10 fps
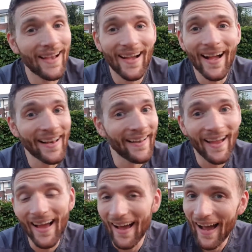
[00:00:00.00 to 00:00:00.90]
And
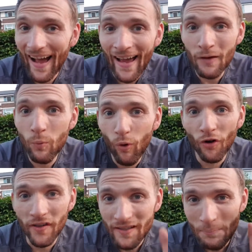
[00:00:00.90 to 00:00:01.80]
I
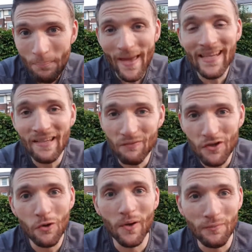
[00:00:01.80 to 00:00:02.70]
want as many of
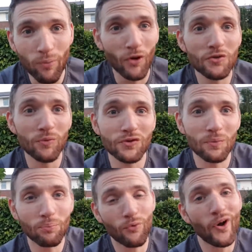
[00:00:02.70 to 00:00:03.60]
you as possible to
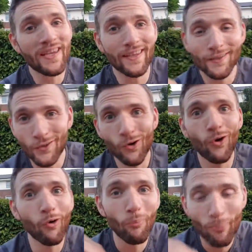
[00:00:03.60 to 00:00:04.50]
break
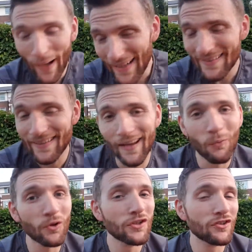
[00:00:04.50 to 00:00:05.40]
your pattern. I
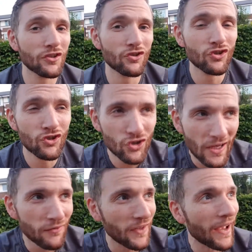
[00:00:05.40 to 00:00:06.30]
want you to
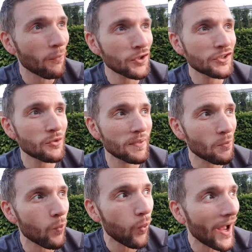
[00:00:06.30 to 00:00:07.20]
shift. I want you to be
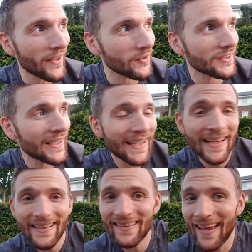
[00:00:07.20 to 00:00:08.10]
wild.
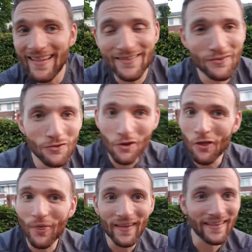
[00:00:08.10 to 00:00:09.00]
There is
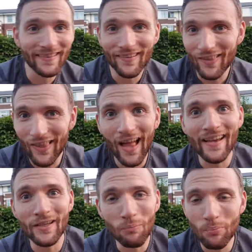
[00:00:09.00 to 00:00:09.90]
nothing
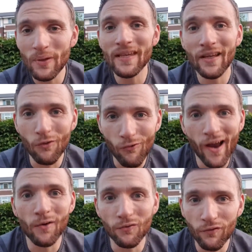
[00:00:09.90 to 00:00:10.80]
like being
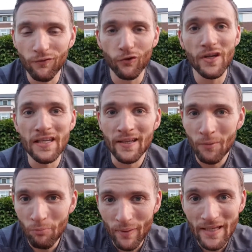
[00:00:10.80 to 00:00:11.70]
around free
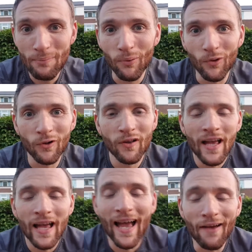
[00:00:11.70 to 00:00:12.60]
people,
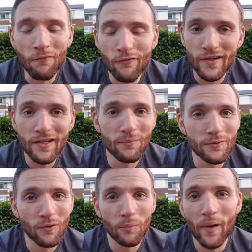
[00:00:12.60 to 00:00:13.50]
and freedom is
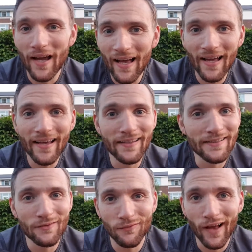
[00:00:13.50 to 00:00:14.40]
one of my
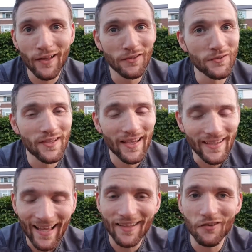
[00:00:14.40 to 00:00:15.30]
highest values. I
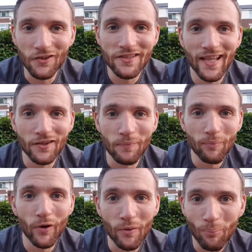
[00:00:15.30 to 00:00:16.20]
cannot stand to be
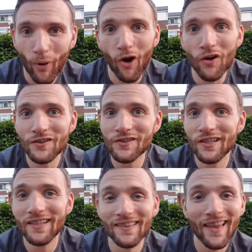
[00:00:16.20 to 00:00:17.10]
put in a box.
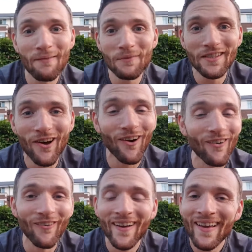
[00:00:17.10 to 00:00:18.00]
Let me
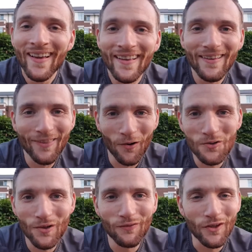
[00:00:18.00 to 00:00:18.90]
know,
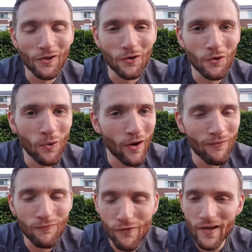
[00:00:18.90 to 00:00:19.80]
those of you who
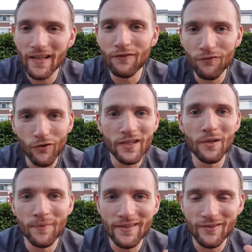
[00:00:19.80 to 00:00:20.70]
really
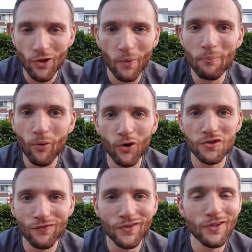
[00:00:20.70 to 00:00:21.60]
freedom is so
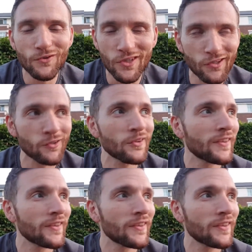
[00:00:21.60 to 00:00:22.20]
important for you too.